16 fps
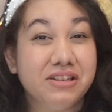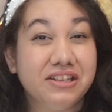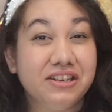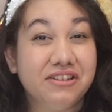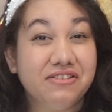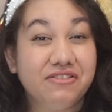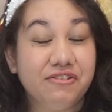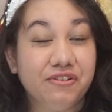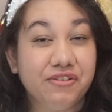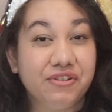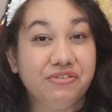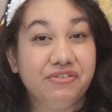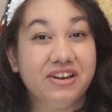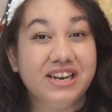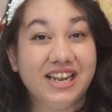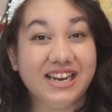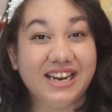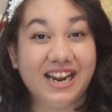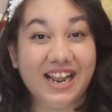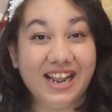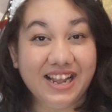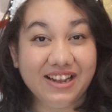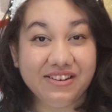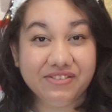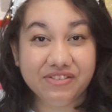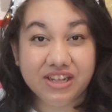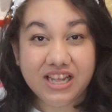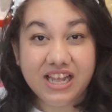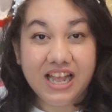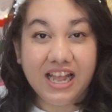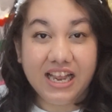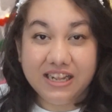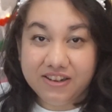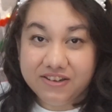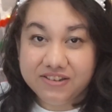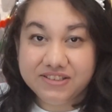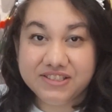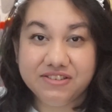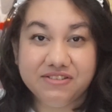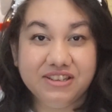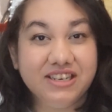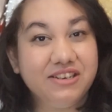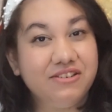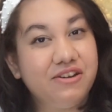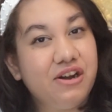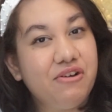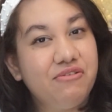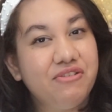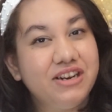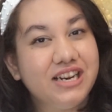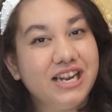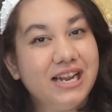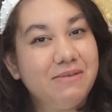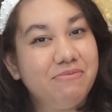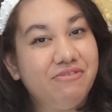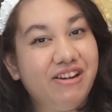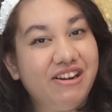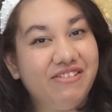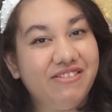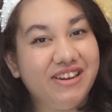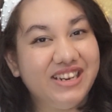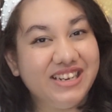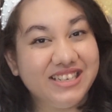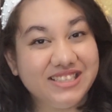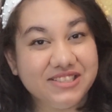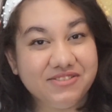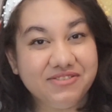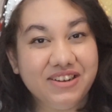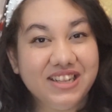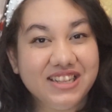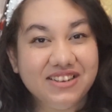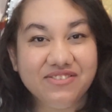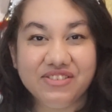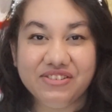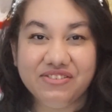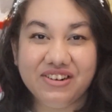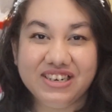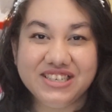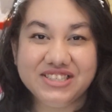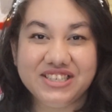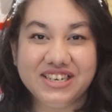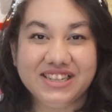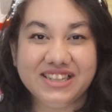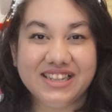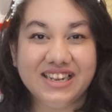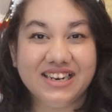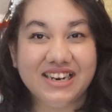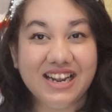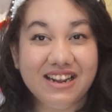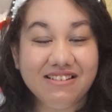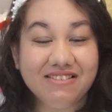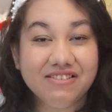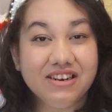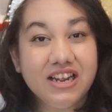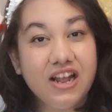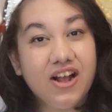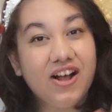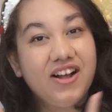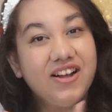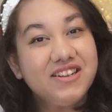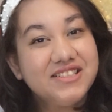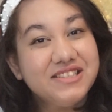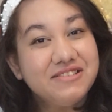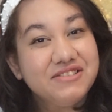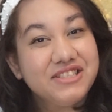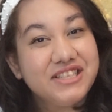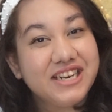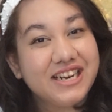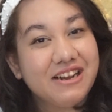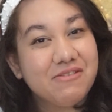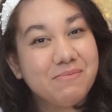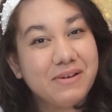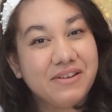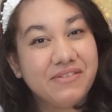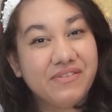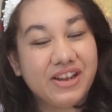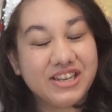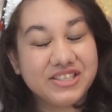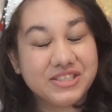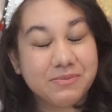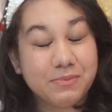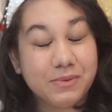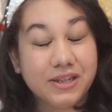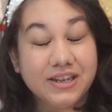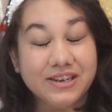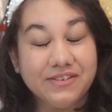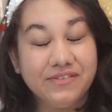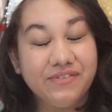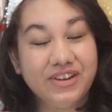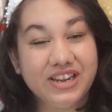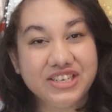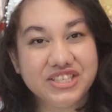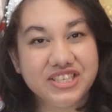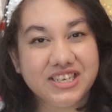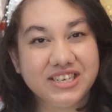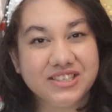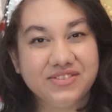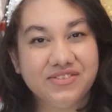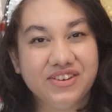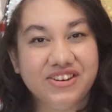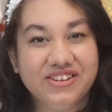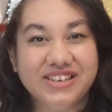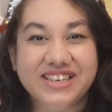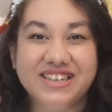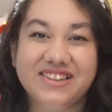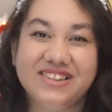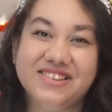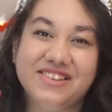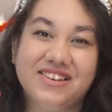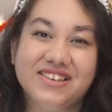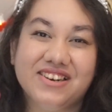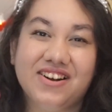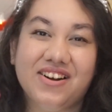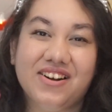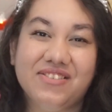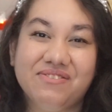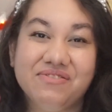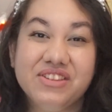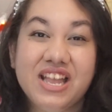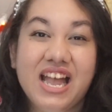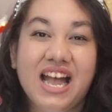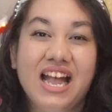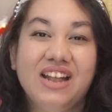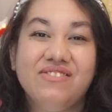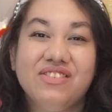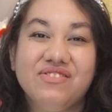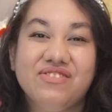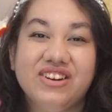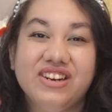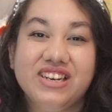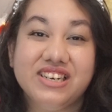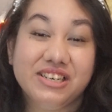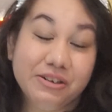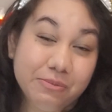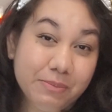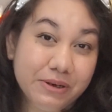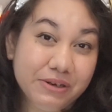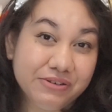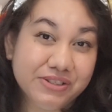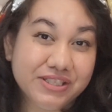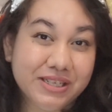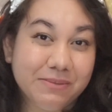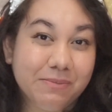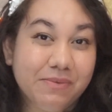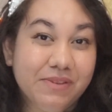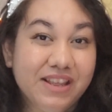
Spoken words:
below, or the one I have. I'll also link what I'm wearing as well if you want to check that out. Also check out my fashion blog, fashionxfairytale.com. I've been putting new posts up